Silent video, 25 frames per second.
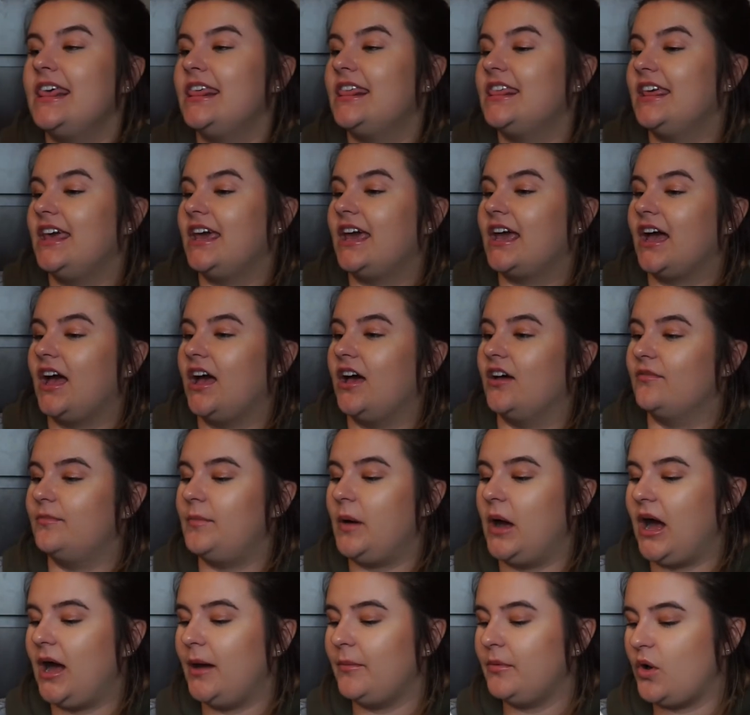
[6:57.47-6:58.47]
thing of
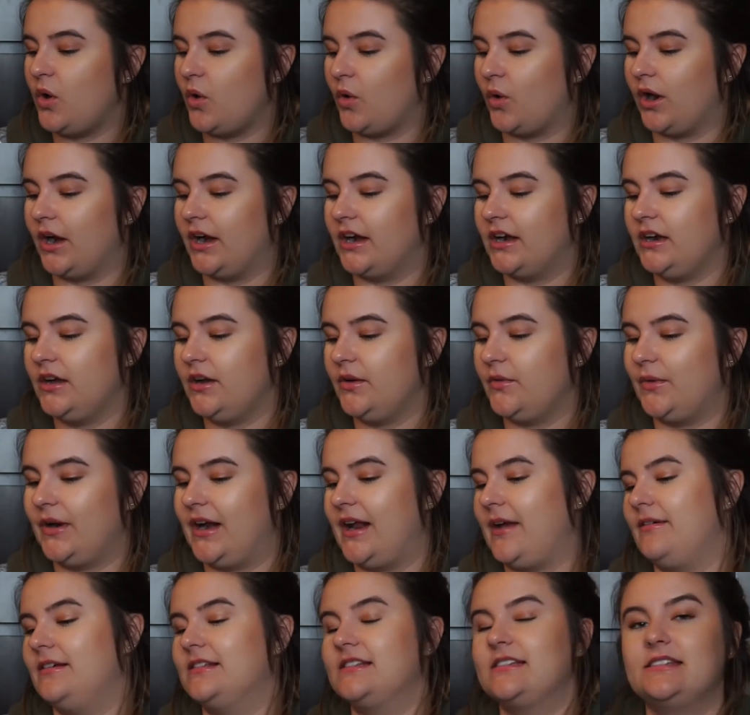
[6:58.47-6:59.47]
popcorn when
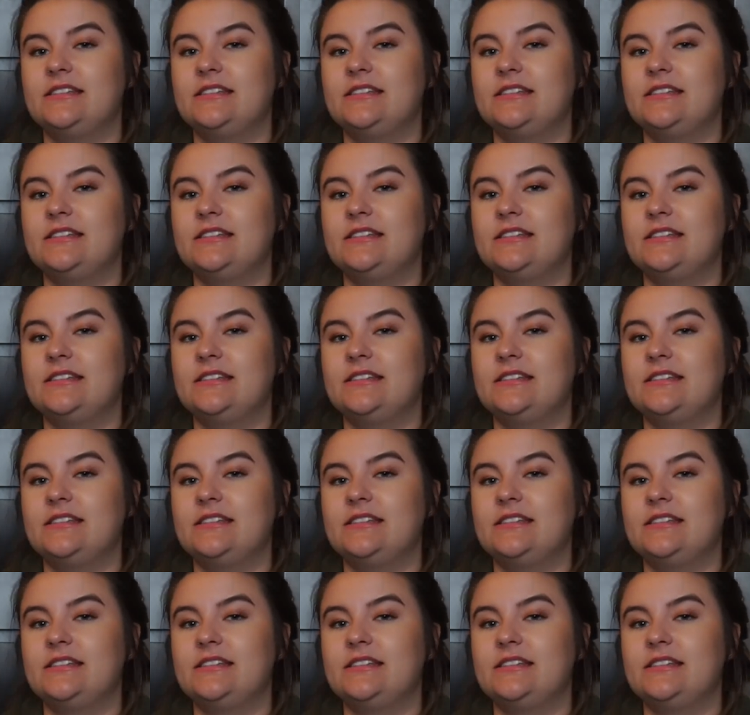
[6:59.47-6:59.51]
I went